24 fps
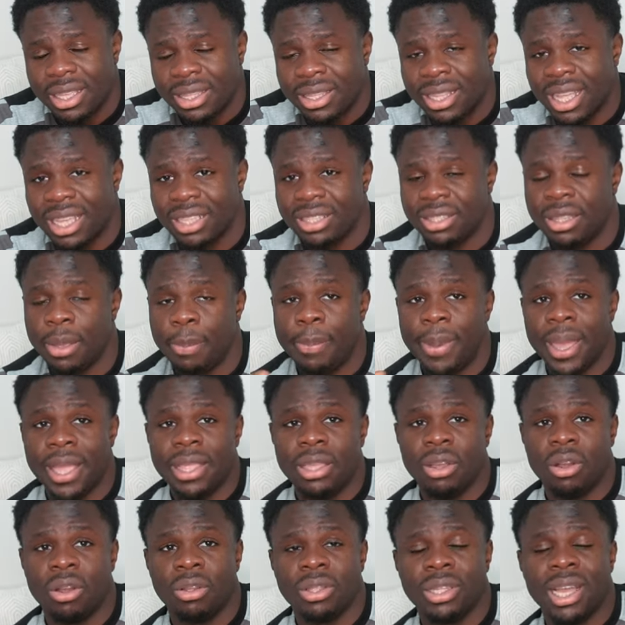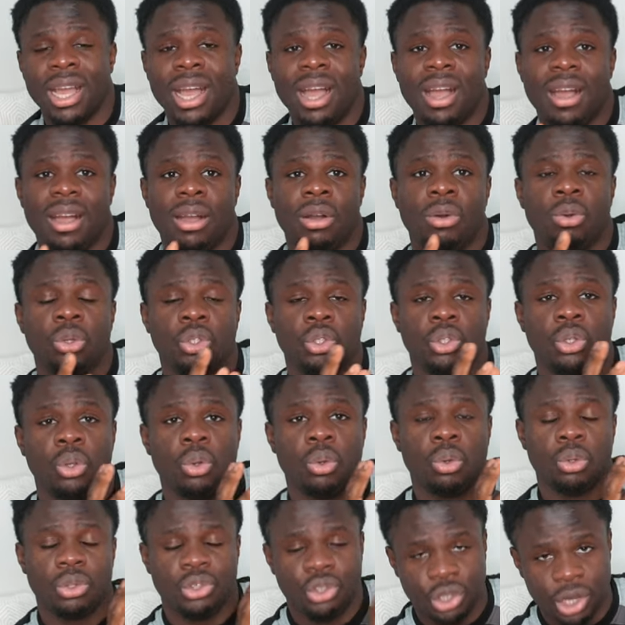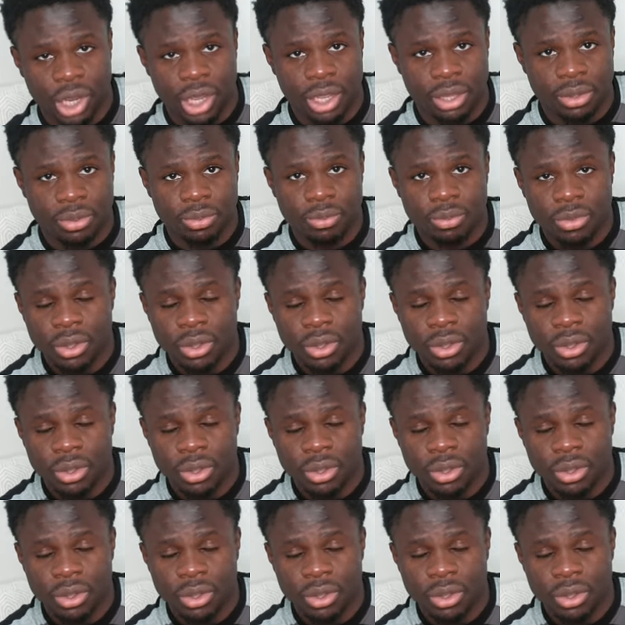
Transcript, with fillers: That's depending on how I also train.